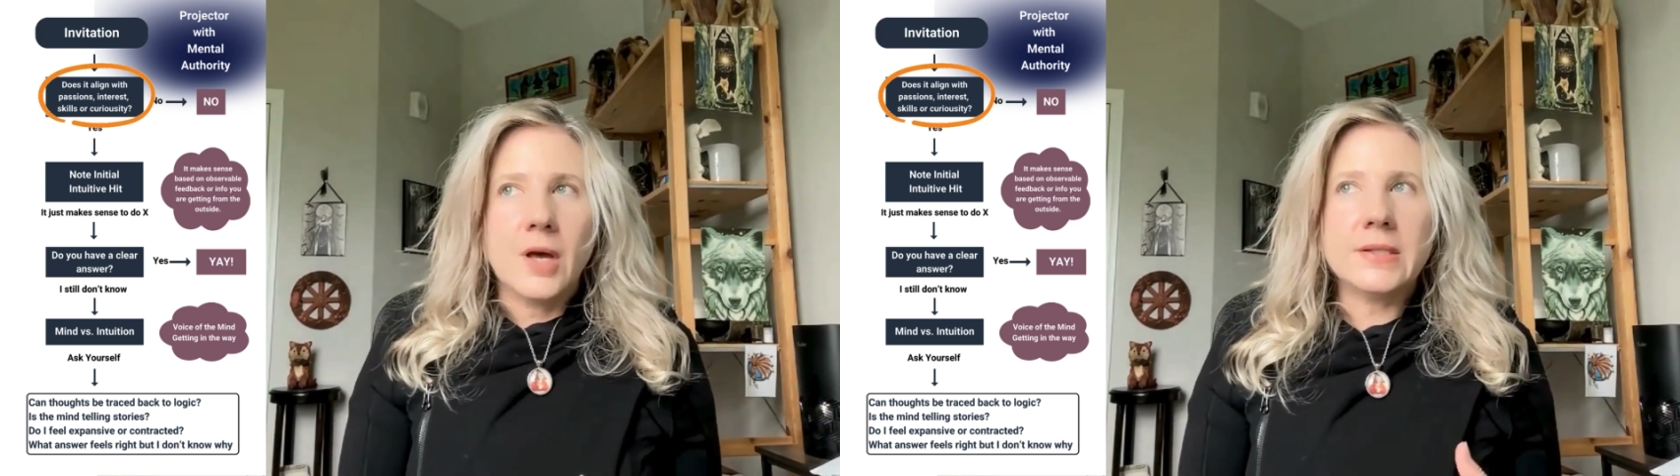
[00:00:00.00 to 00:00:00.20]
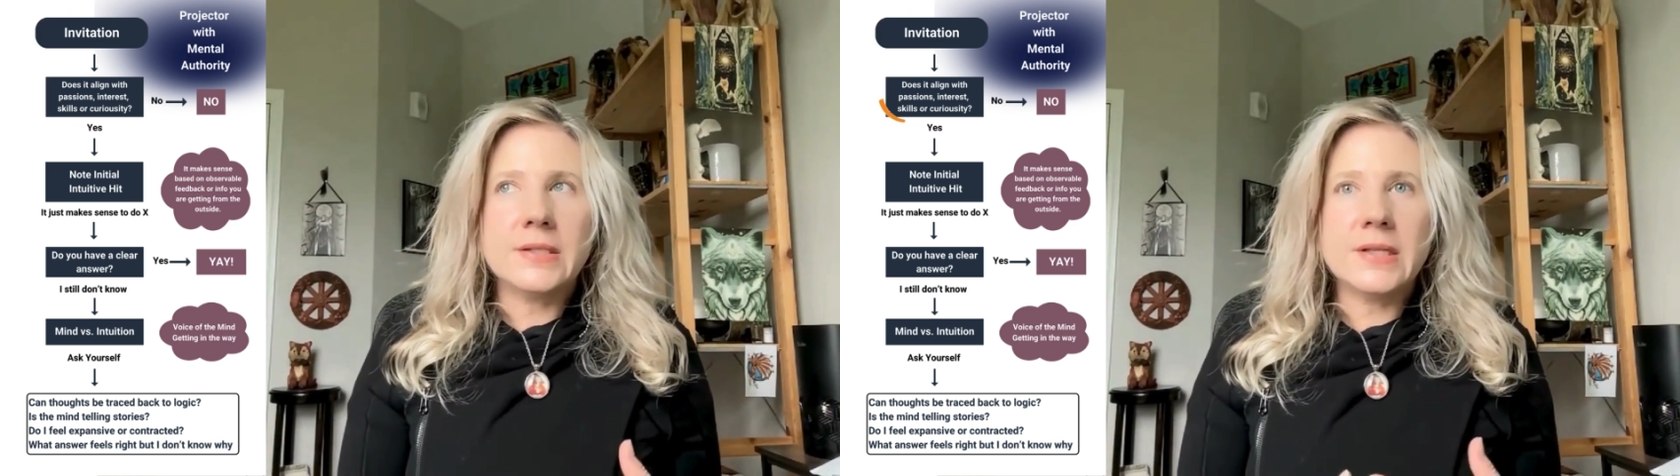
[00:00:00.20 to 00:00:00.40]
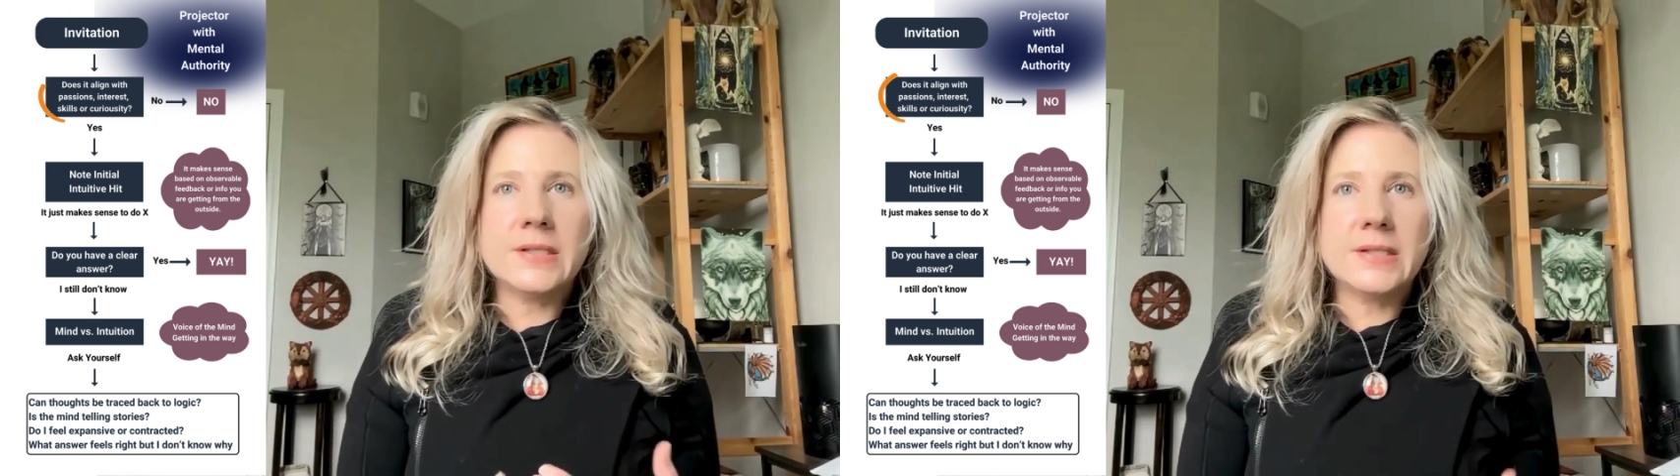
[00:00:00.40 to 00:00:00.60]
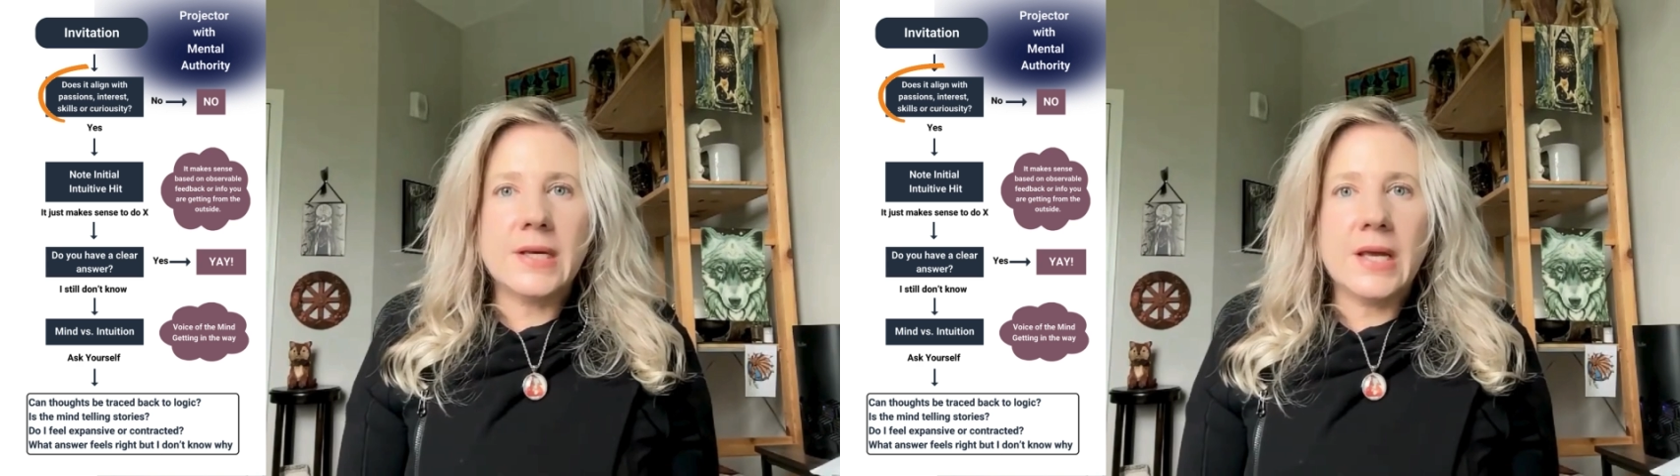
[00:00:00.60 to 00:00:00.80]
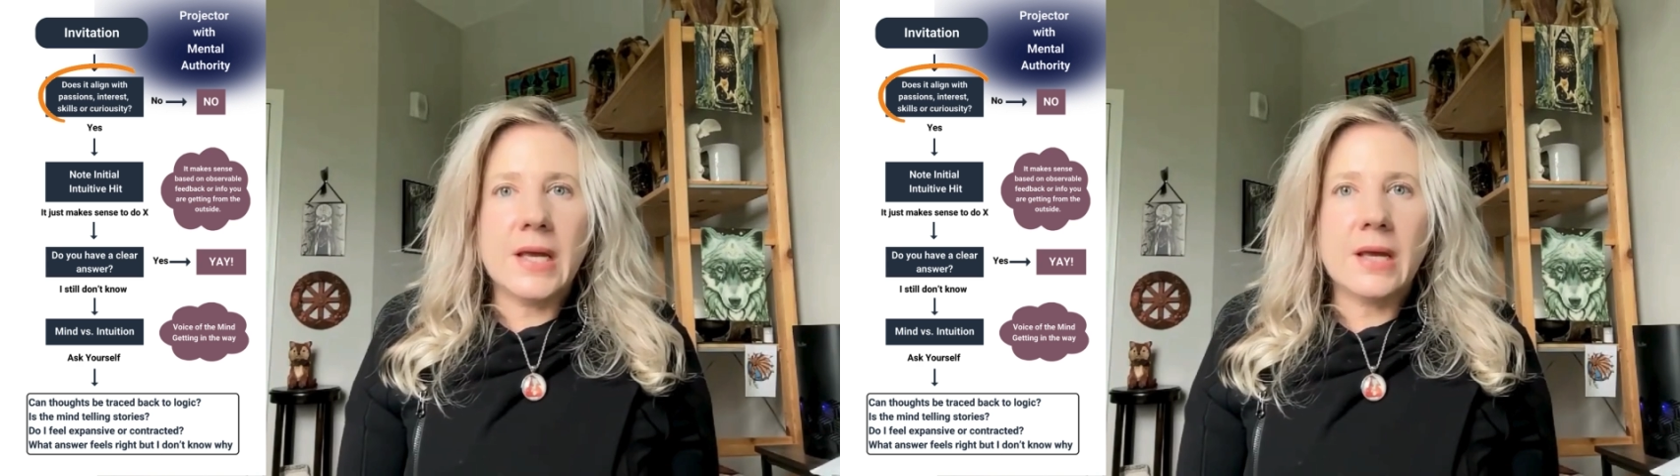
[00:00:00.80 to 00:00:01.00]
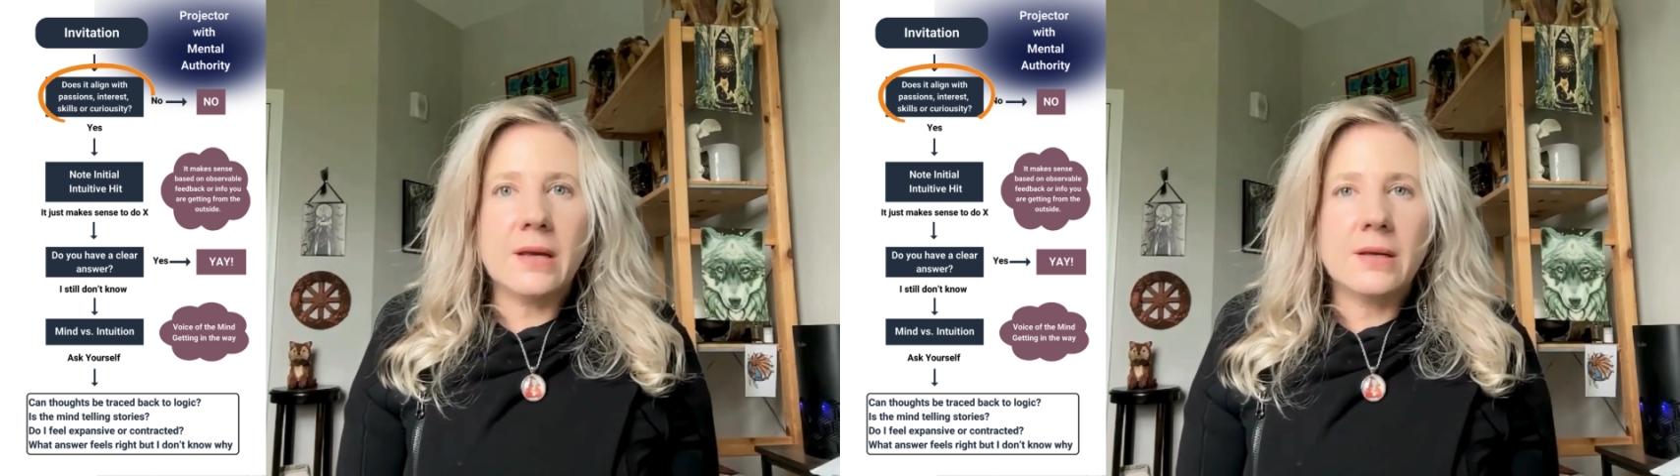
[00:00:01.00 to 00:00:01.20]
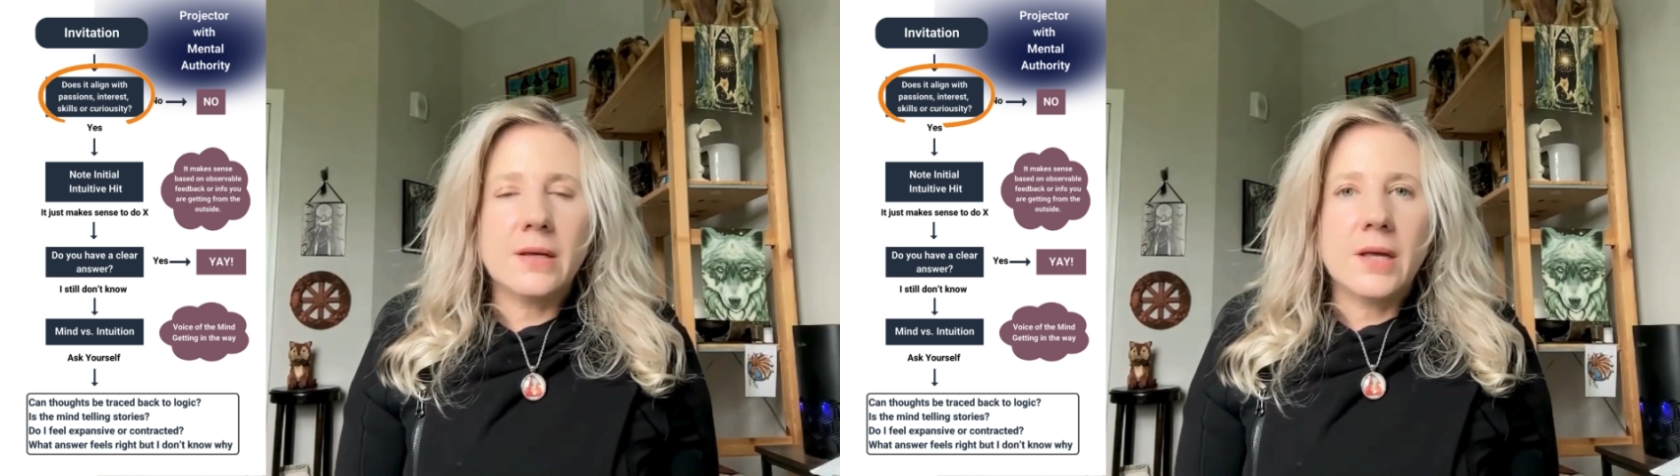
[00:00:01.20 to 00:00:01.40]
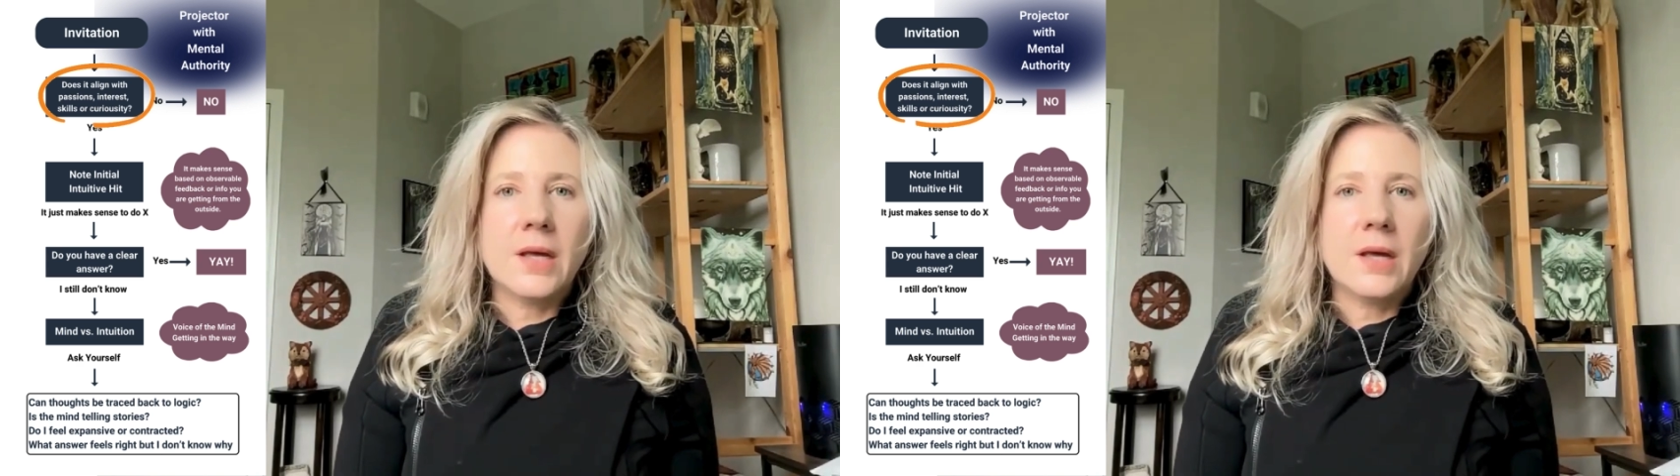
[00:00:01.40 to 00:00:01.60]
Does this thing
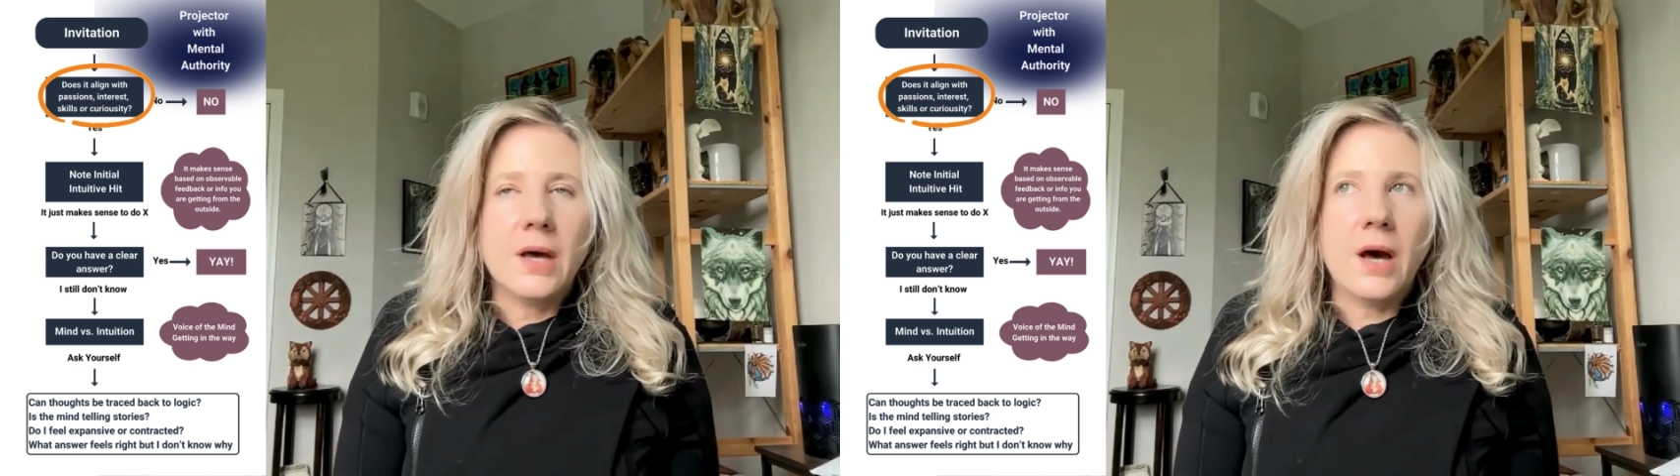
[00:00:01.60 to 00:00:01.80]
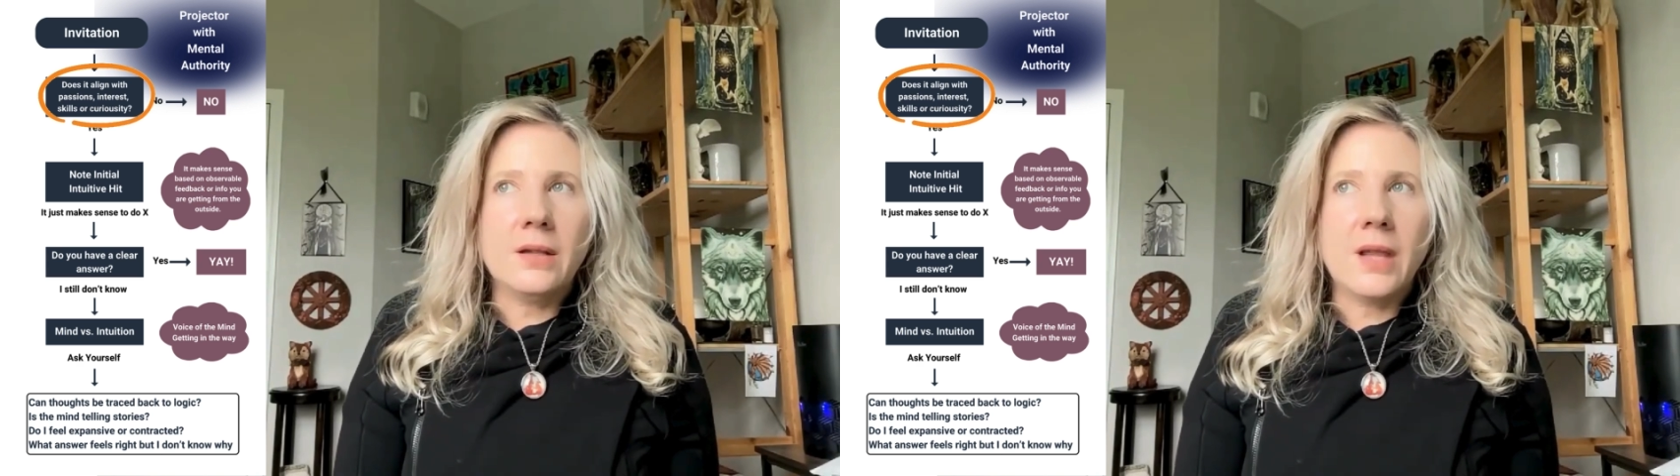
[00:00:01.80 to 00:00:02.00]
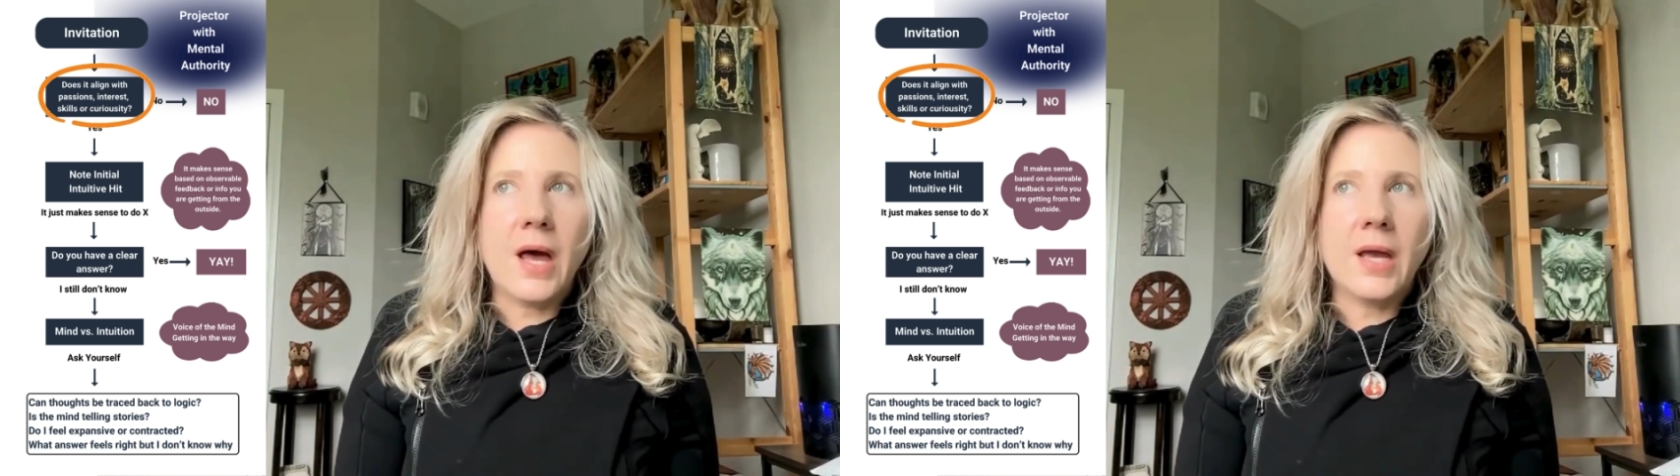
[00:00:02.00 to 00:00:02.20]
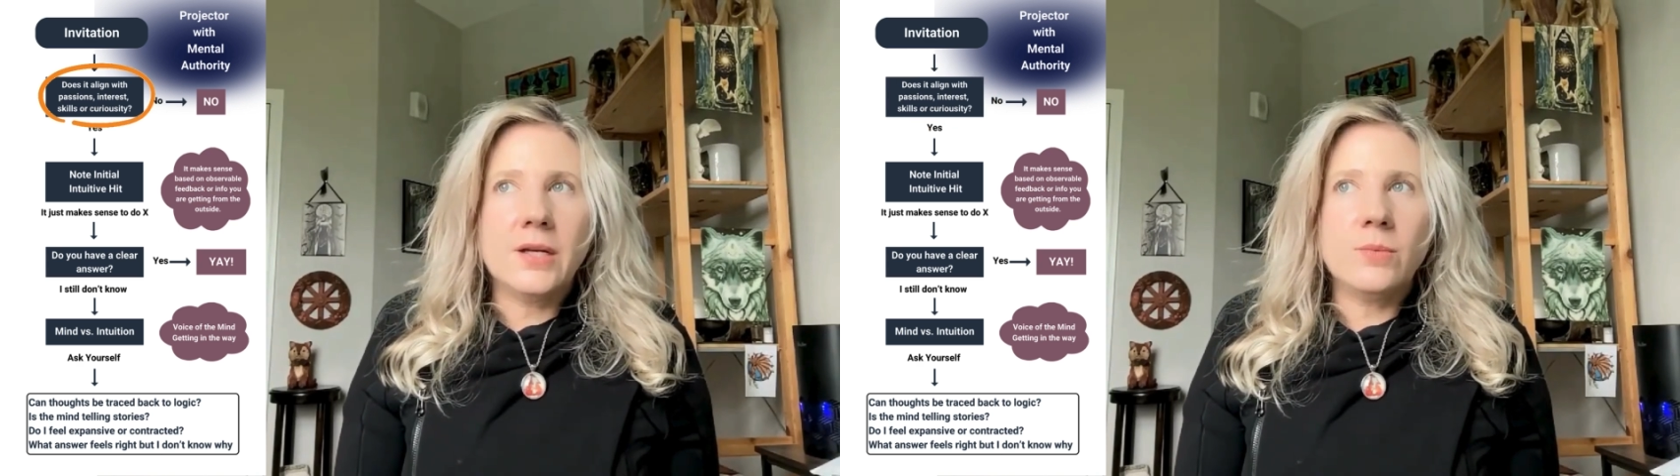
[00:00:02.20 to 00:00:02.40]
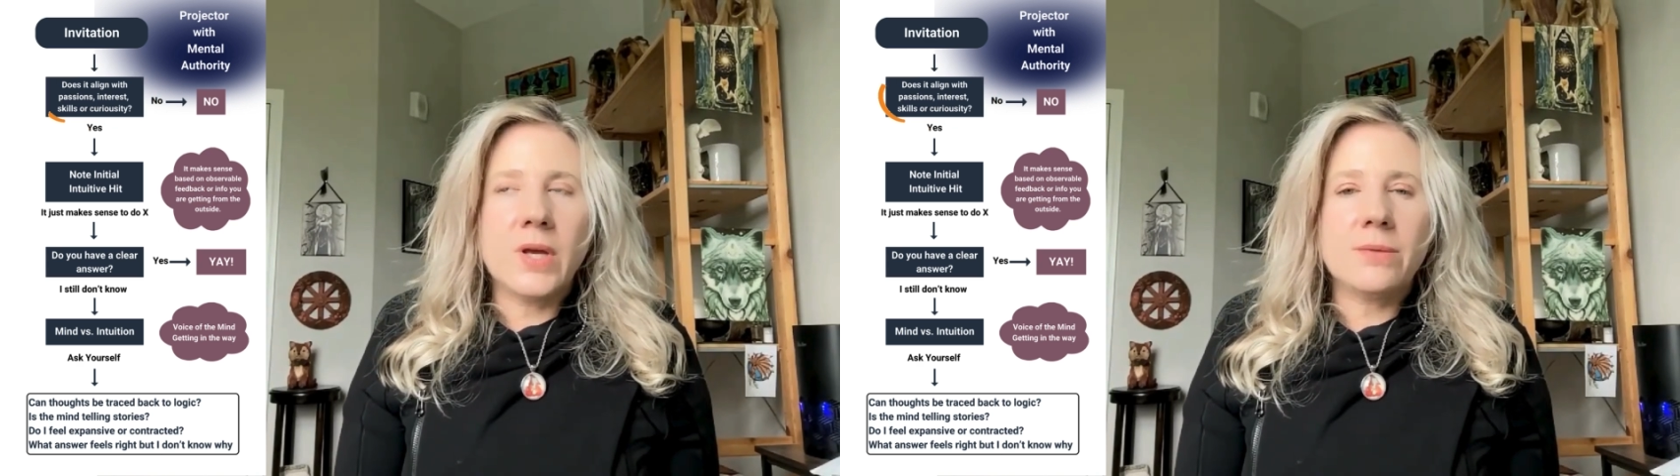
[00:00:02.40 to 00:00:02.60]
align